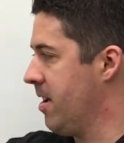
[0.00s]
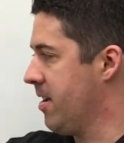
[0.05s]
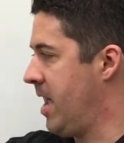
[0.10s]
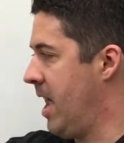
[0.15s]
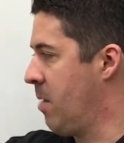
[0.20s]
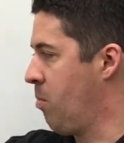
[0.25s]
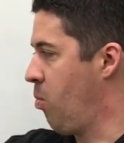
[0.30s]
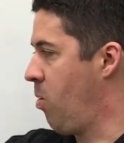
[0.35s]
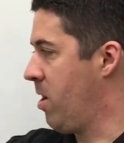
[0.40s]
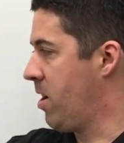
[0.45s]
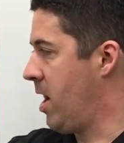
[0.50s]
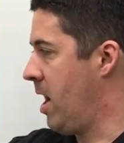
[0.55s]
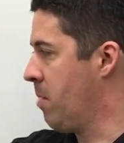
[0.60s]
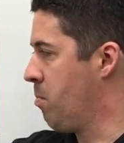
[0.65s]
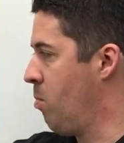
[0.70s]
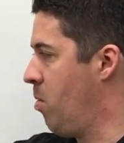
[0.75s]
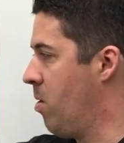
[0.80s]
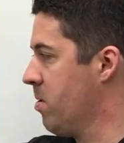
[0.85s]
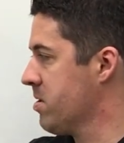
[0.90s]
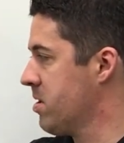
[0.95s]
can work
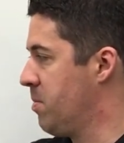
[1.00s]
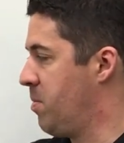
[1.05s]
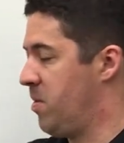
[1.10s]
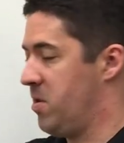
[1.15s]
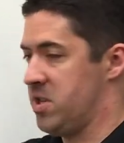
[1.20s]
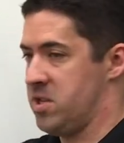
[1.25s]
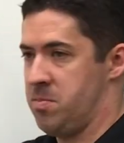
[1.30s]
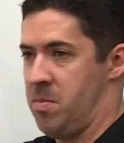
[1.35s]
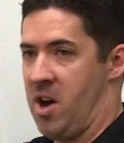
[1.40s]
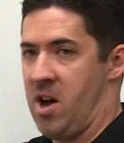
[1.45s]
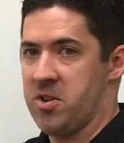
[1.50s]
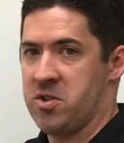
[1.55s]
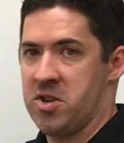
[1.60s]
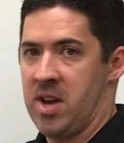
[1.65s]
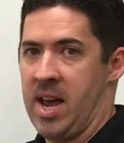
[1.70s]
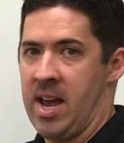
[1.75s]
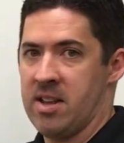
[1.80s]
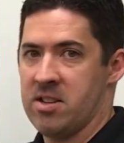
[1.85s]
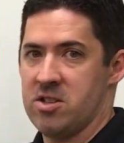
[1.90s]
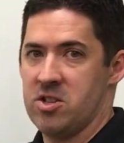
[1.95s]
on multiple small
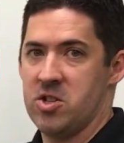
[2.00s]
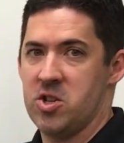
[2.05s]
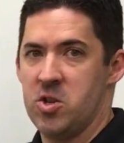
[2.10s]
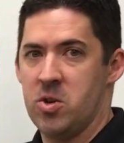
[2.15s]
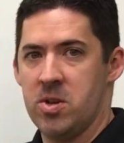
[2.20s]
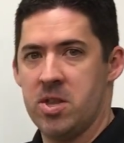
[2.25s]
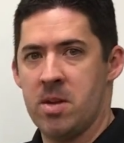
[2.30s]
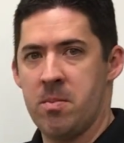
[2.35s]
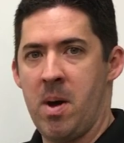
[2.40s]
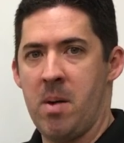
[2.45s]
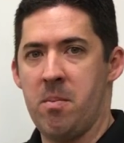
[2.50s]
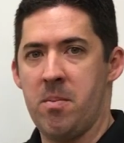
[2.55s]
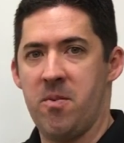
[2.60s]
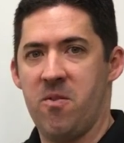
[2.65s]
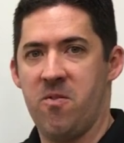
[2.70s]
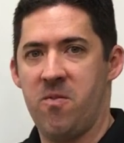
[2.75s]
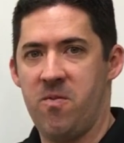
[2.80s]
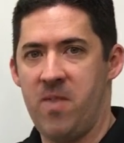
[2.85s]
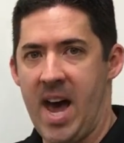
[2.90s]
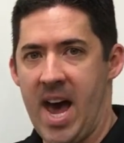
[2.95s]
chains to chew them up
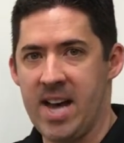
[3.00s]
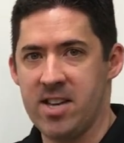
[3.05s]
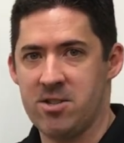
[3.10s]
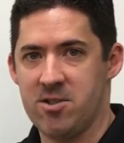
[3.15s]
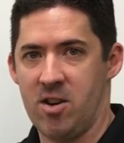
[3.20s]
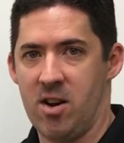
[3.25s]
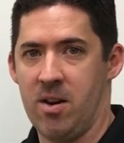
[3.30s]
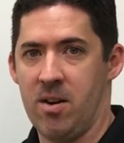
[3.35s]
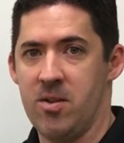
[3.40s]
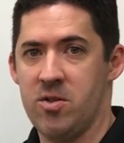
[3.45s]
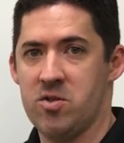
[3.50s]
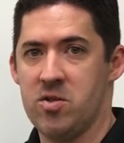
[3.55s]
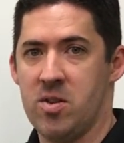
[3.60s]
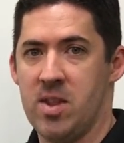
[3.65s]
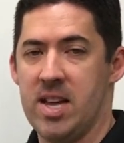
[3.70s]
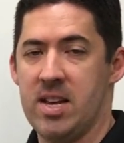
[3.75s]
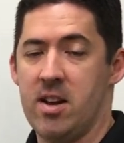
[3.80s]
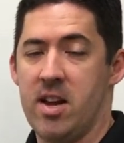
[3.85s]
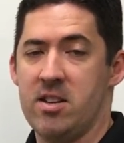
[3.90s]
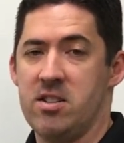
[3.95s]
faster, so
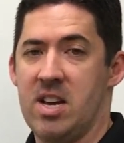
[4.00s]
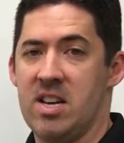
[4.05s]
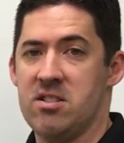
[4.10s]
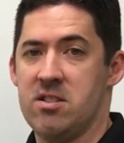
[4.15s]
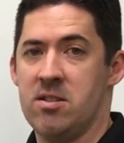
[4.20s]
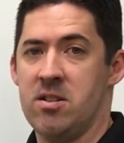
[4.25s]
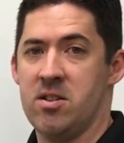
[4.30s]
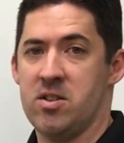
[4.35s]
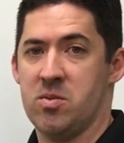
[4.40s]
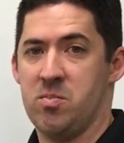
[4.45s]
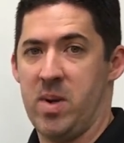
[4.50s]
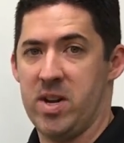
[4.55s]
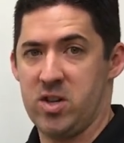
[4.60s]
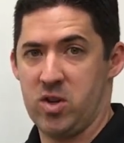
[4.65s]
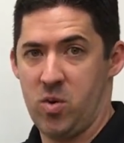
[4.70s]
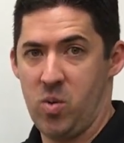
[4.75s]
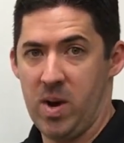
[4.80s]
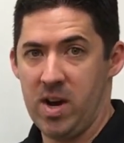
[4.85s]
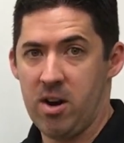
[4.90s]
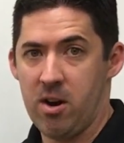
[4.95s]
that digestion is
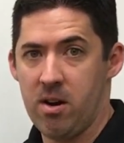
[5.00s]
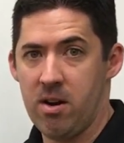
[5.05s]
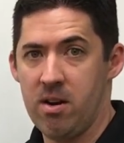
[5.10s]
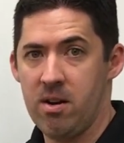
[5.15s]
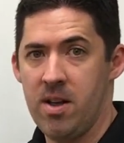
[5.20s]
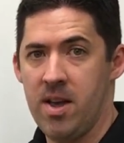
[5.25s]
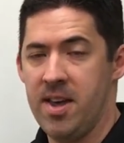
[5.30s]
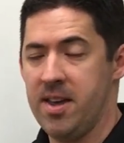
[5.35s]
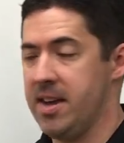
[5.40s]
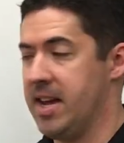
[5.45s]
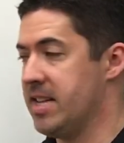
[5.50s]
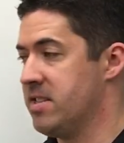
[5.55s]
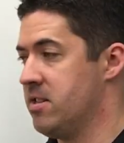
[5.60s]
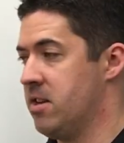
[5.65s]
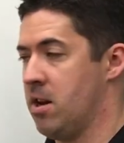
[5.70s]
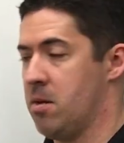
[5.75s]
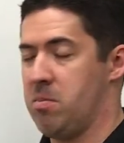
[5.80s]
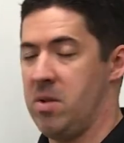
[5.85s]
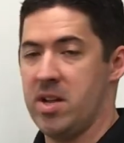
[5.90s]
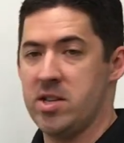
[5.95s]
much quicker, gets
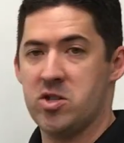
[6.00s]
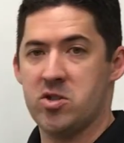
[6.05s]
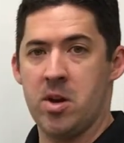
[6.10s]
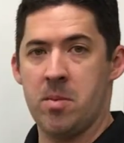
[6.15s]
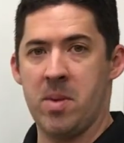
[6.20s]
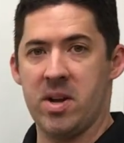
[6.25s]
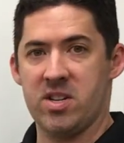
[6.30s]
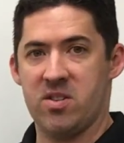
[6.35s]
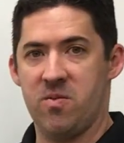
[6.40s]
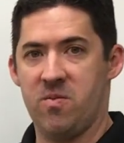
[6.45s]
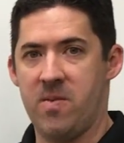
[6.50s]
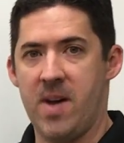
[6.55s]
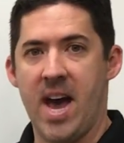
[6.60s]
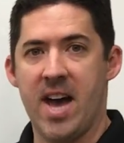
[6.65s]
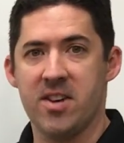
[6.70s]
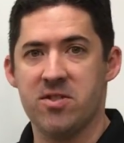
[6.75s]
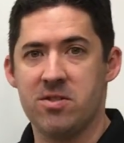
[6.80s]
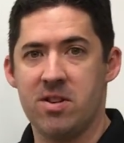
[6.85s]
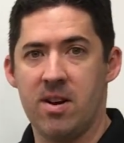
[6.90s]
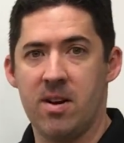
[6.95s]
in your bloodstream much
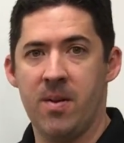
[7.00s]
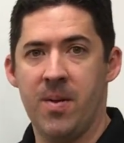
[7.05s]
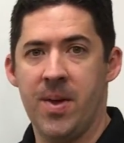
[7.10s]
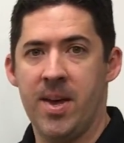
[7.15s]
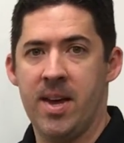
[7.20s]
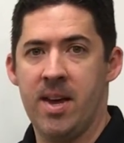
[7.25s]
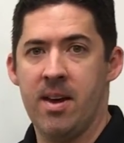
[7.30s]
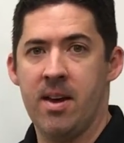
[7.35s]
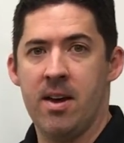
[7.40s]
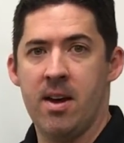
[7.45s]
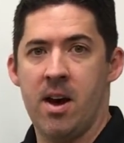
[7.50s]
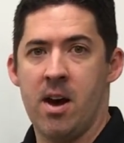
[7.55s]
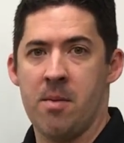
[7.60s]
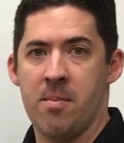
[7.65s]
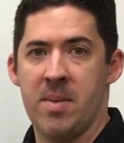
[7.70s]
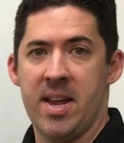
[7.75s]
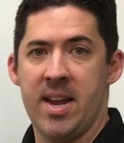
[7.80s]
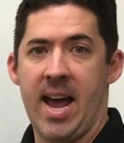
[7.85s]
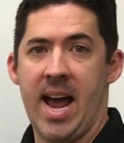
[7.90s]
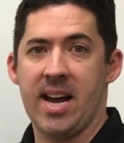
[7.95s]
faster.
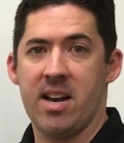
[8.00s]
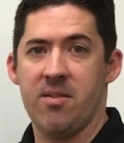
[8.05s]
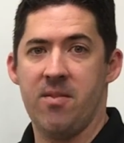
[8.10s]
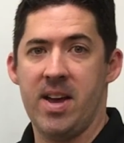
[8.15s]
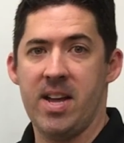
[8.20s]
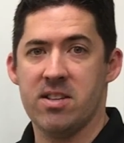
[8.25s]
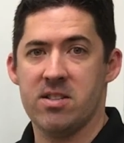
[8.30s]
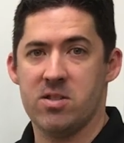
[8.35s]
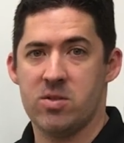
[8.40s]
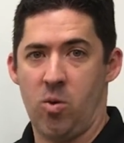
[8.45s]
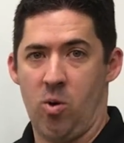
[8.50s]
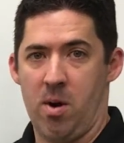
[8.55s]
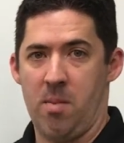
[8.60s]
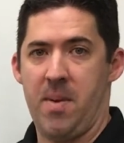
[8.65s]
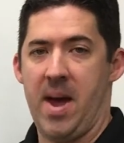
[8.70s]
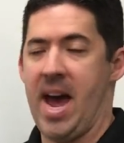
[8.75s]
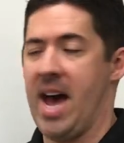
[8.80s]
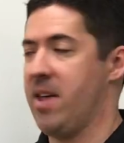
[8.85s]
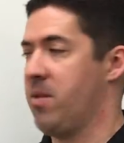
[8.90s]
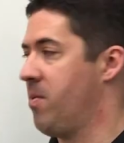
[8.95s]
It activates TOR
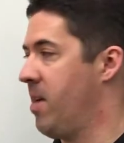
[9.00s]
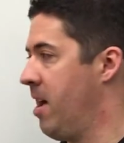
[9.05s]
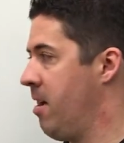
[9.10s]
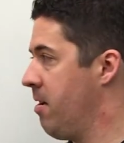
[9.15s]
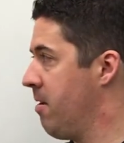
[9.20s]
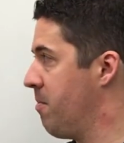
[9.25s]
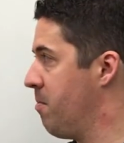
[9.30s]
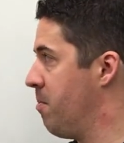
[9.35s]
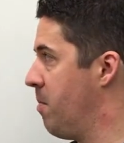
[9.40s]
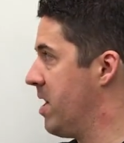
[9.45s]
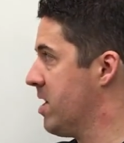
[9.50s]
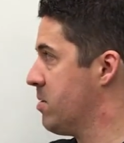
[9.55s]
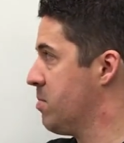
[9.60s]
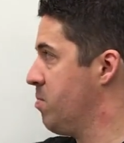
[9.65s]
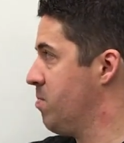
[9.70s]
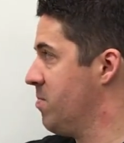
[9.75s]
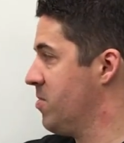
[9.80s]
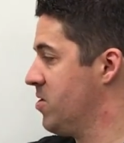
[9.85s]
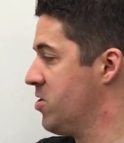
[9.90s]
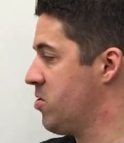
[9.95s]
pathway much
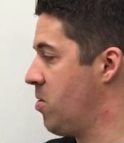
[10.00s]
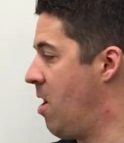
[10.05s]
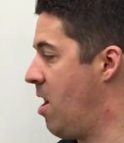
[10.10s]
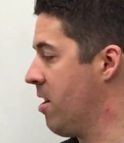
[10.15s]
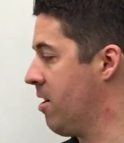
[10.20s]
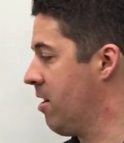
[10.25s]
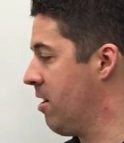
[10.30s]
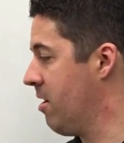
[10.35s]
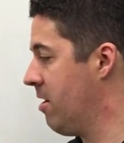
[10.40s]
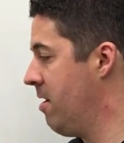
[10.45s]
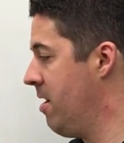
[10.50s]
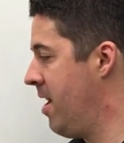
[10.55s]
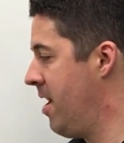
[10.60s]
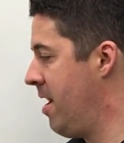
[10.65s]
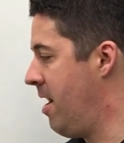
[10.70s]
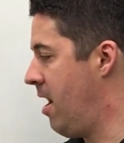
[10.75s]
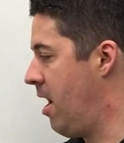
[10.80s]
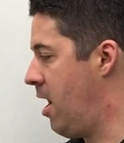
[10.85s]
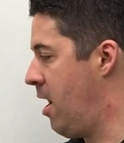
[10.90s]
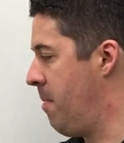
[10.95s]
stronger,
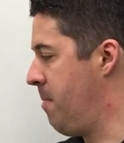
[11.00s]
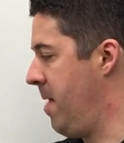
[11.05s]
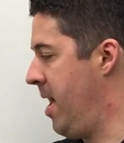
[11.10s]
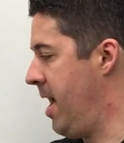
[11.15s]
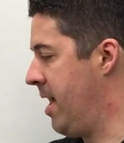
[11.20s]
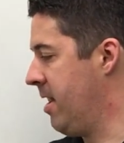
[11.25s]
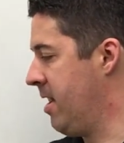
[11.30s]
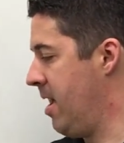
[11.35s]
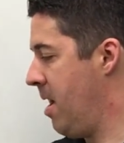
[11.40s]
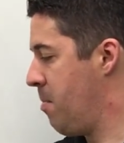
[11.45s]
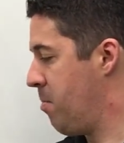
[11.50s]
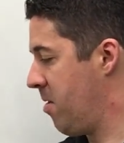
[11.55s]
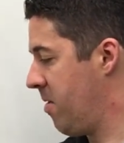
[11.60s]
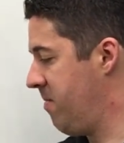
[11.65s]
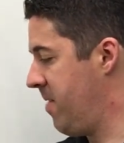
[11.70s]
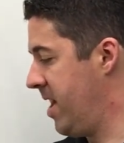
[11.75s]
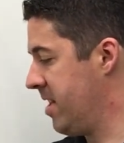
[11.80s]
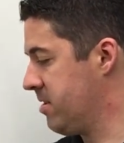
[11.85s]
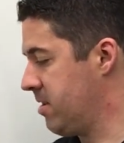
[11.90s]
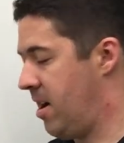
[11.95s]
and it
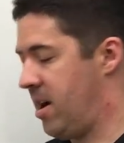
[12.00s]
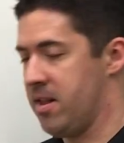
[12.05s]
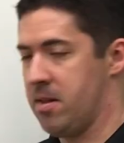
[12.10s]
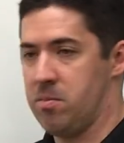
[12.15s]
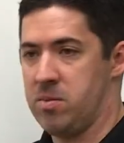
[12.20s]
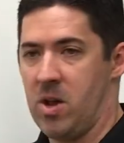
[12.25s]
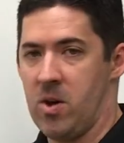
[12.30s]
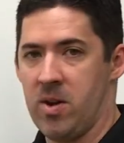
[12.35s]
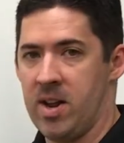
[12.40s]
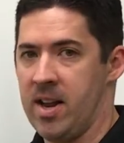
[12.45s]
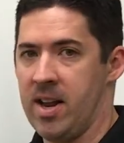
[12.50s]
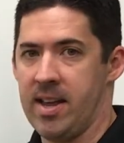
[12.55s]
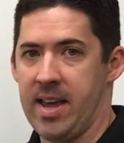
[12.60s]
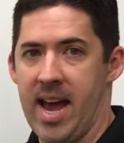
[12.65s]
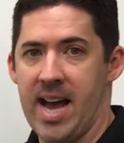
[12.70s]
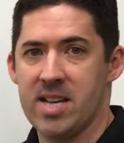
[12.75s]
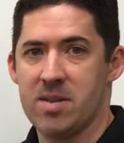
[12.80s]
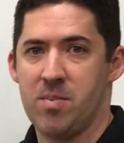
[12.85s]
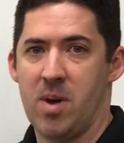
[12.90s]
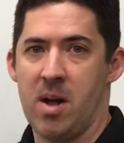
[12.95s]
prevents all the bloating and
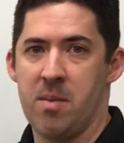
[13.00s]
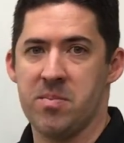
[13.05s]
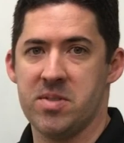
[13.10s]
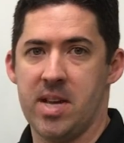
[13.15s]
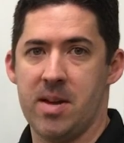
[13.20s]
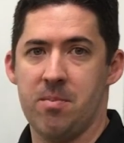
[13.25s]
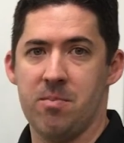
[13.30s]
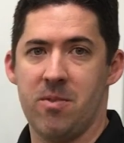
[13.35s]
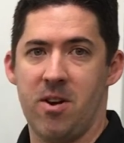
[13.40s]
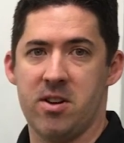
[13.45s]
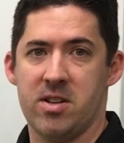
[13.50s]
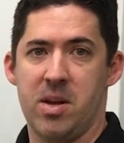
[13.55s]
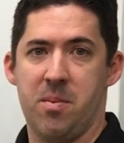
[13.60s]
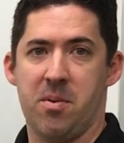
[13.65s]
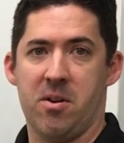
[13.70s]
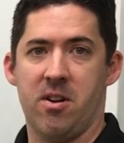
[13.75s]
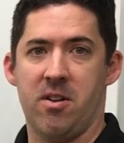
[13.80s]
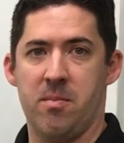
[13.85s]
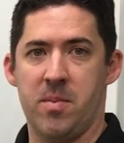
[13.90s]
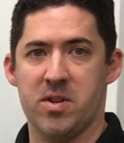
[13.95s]
gas problems that are
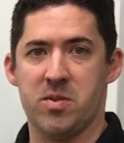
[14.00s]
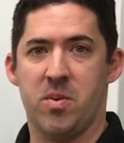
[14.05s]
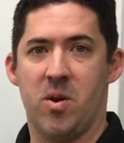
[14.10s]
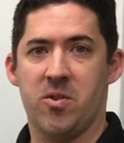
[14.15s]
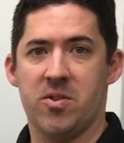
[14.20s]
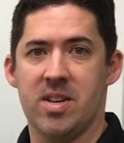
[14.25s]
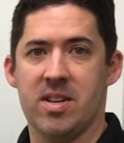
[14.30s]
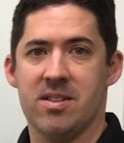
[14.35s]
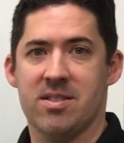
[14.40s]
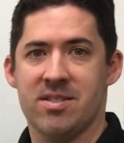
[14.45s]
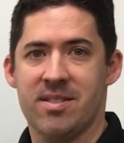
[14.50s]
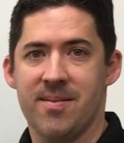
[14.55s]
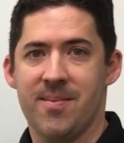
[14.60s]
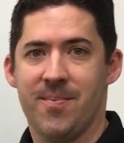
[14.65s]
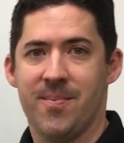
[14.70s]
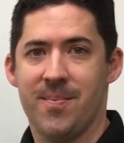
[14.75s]
typical of most proteins.